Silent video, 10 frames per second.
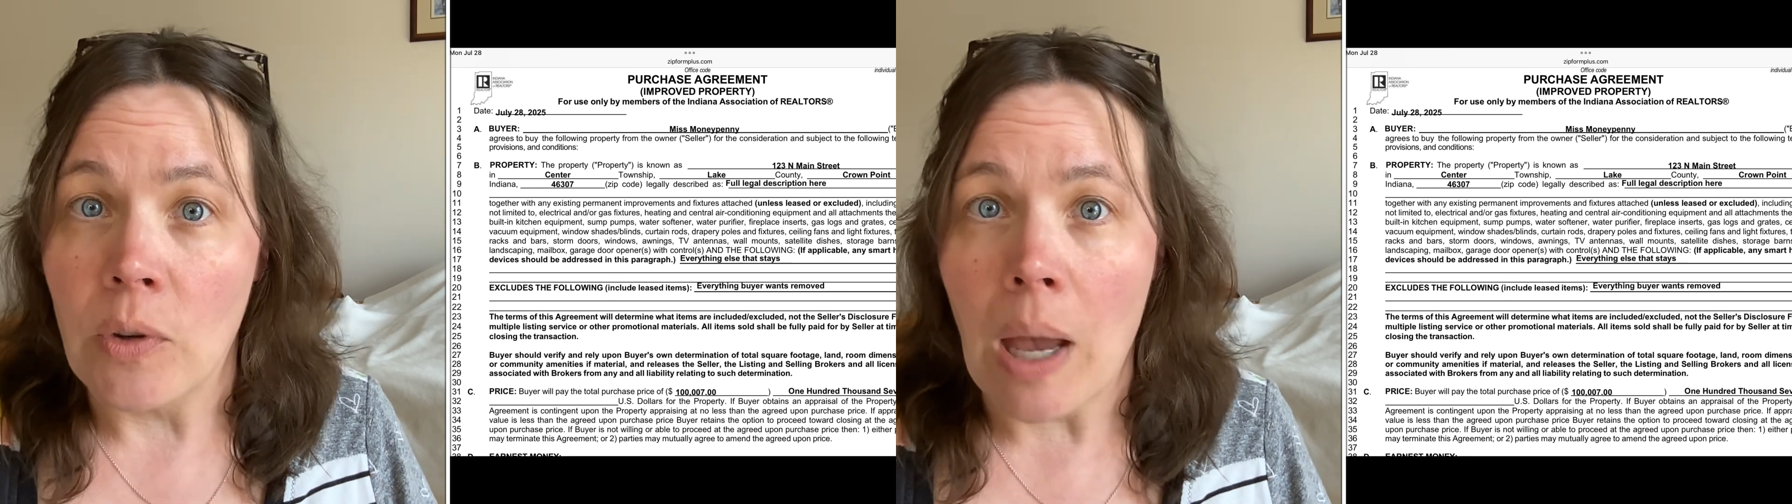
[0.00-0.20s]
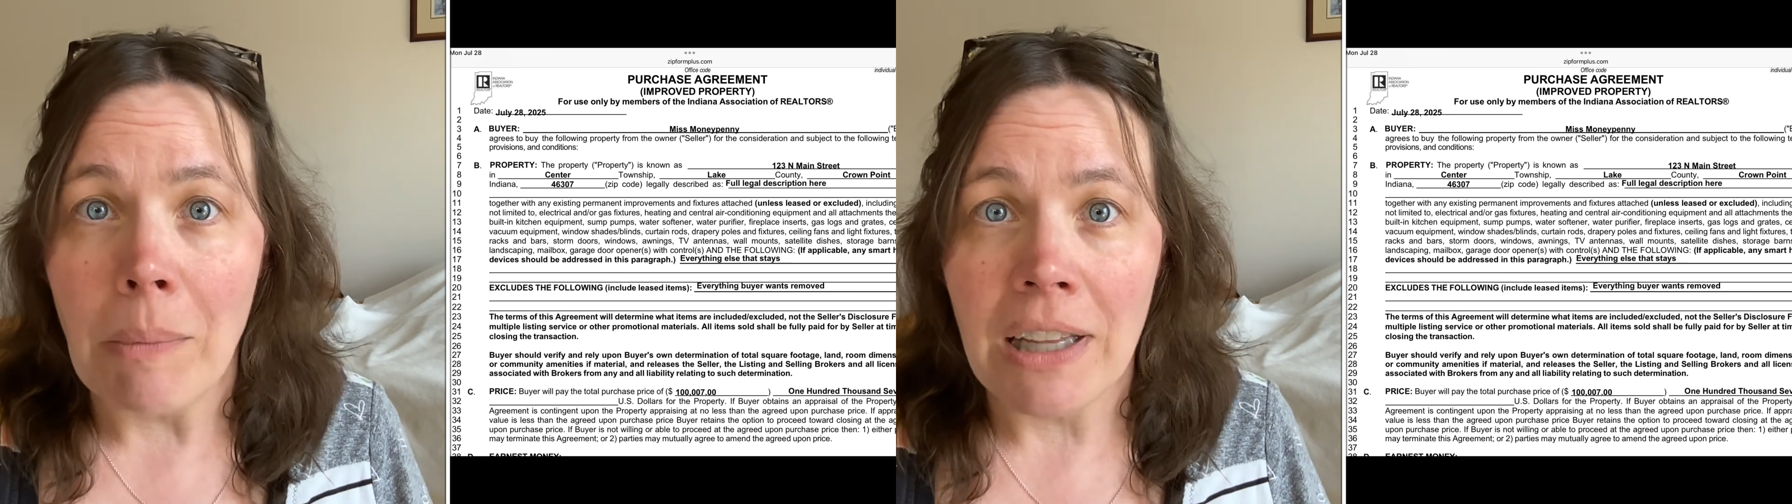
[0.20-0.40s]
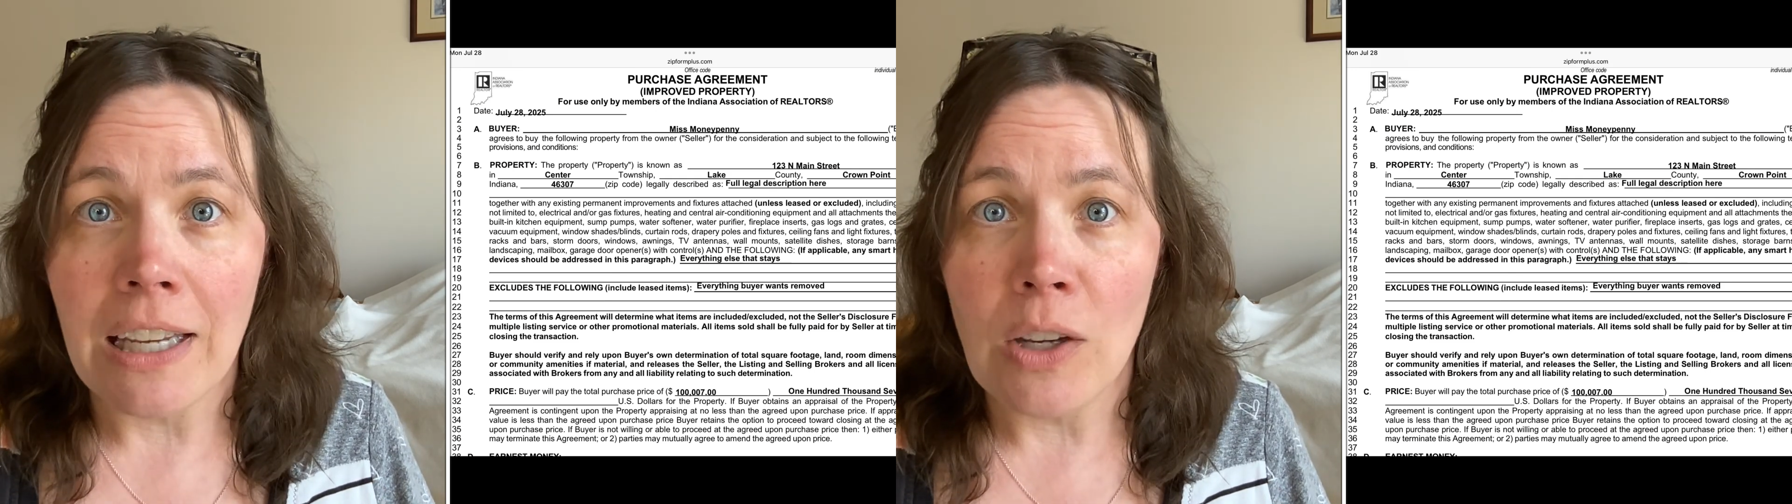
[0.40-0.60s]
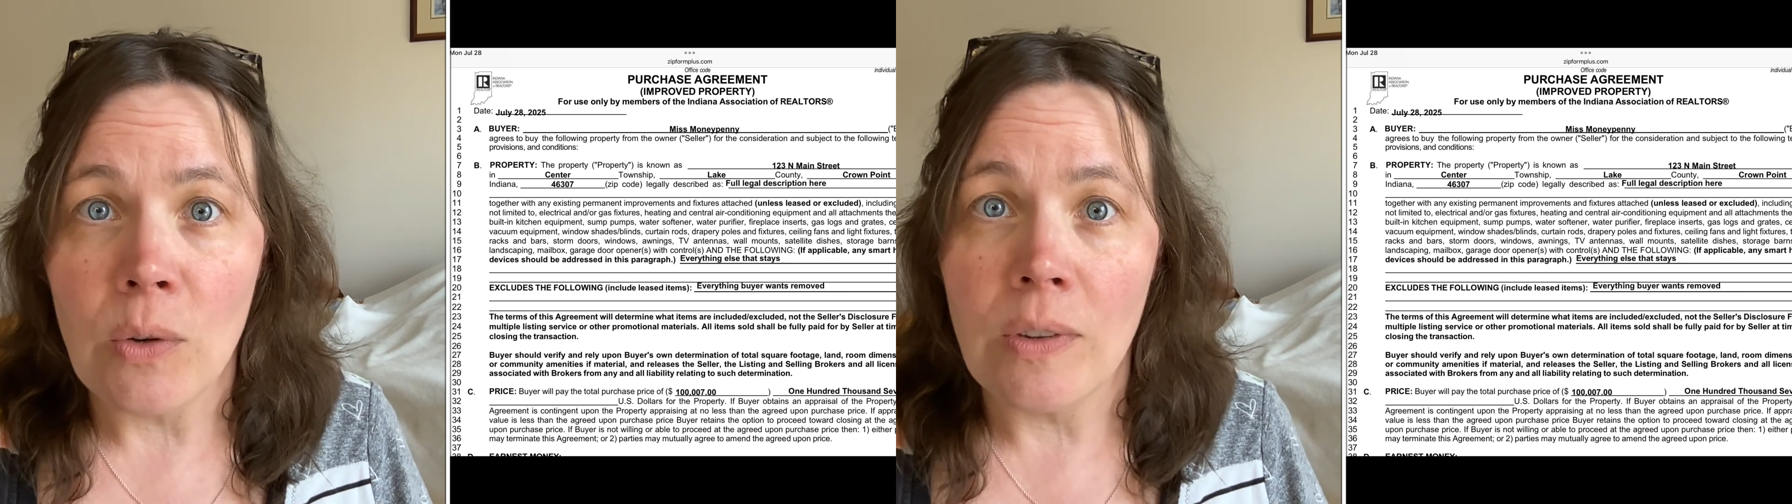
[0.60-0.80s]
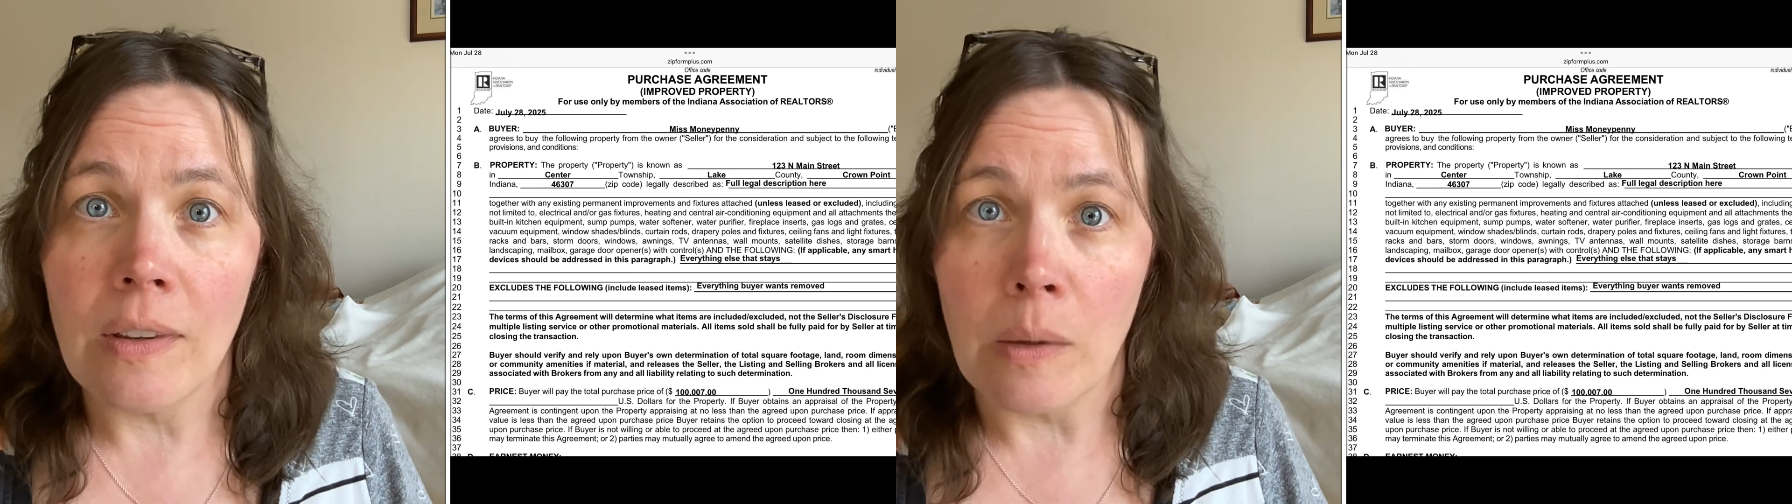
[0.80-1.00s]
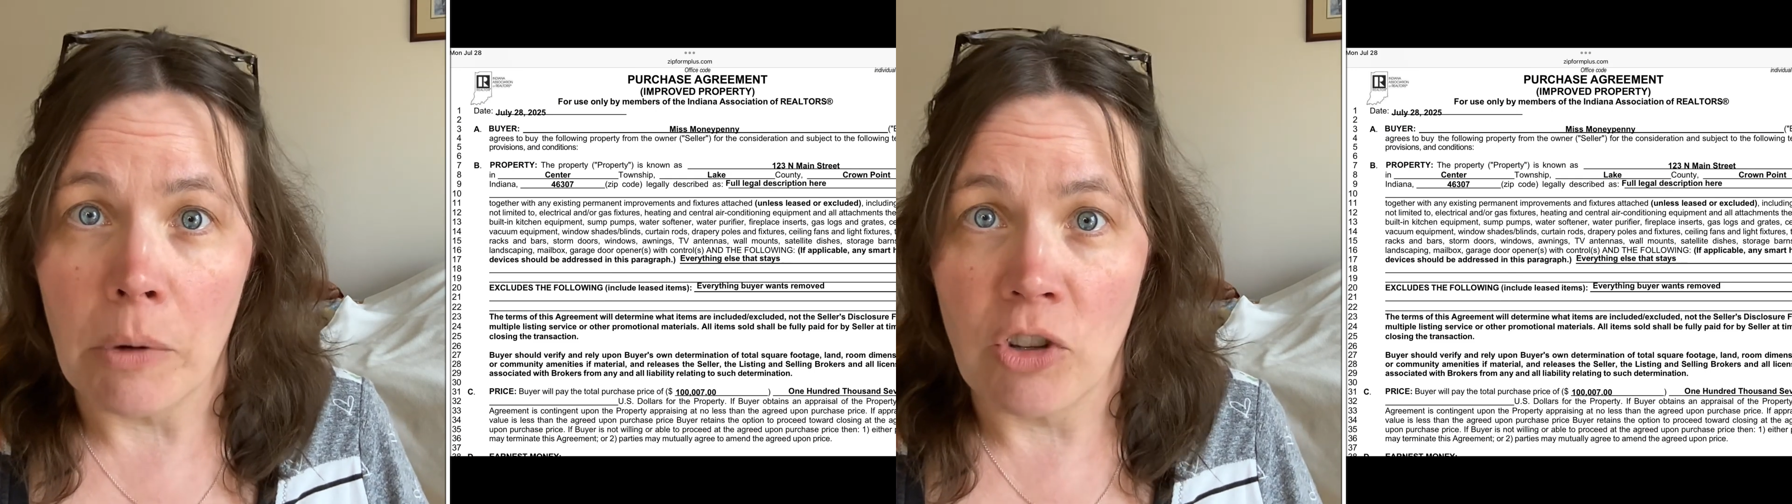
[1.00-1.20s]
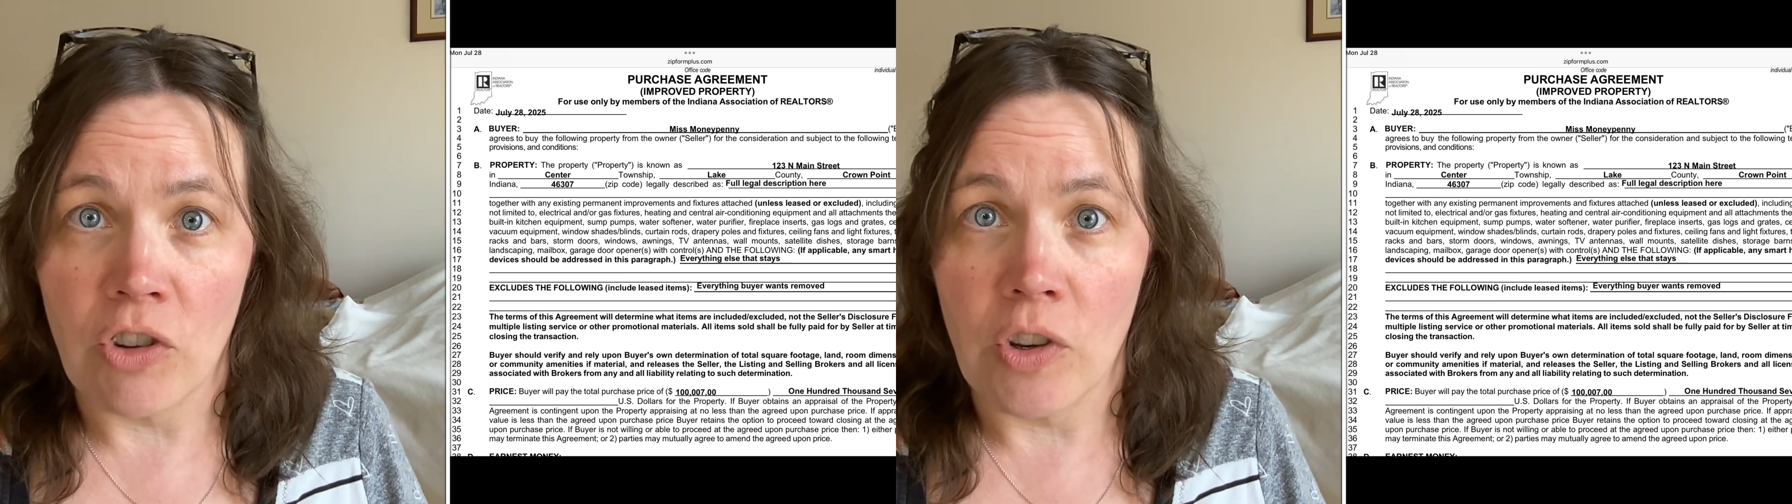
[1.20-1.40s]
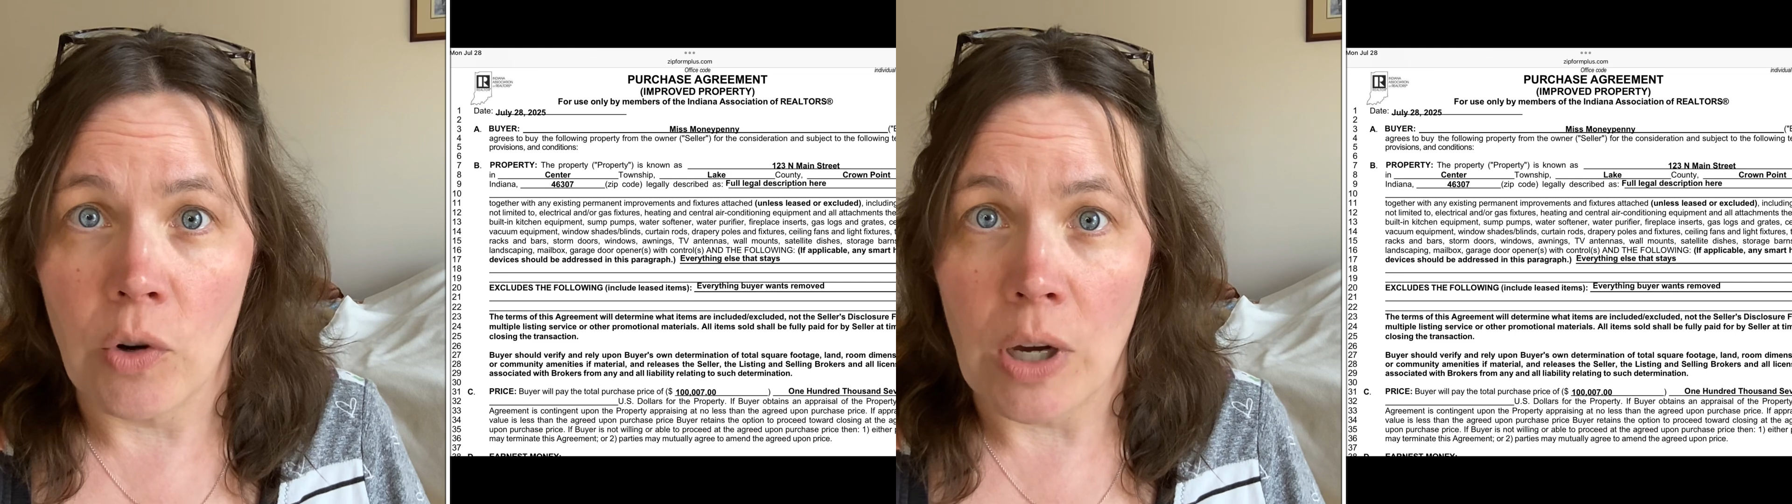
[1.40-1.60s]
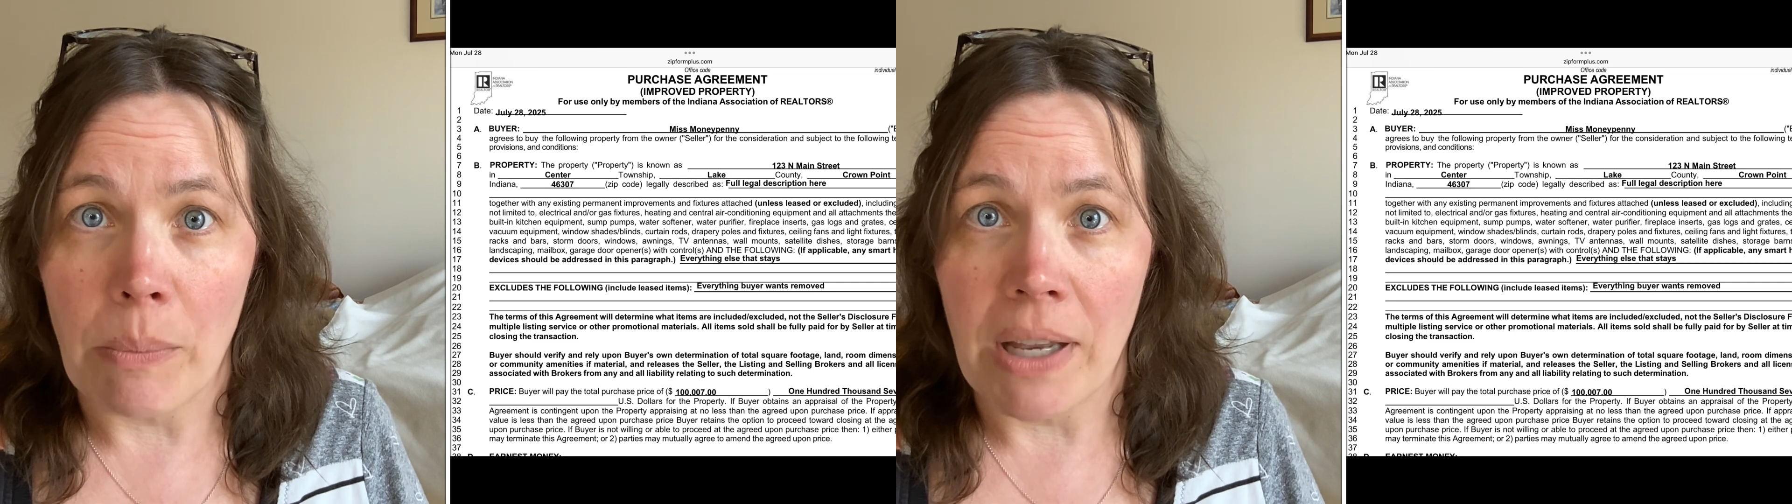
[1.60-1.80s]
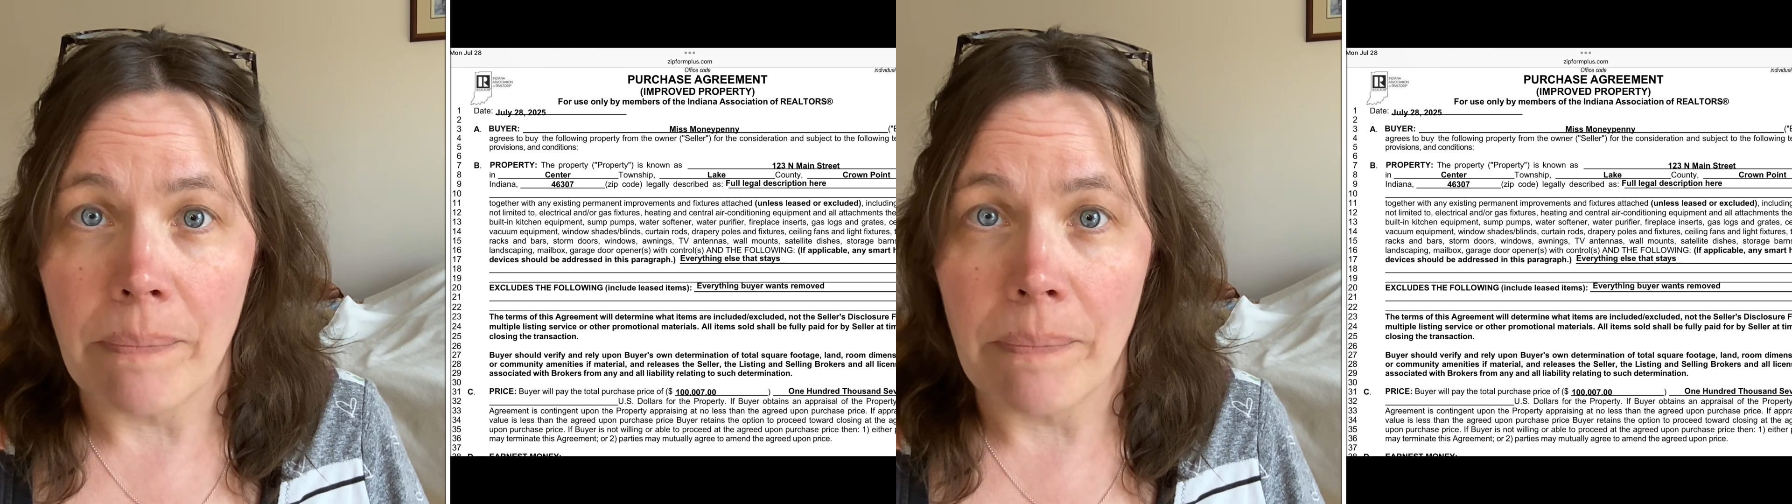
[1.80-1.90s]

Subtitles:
commonly use is the purchase agreement.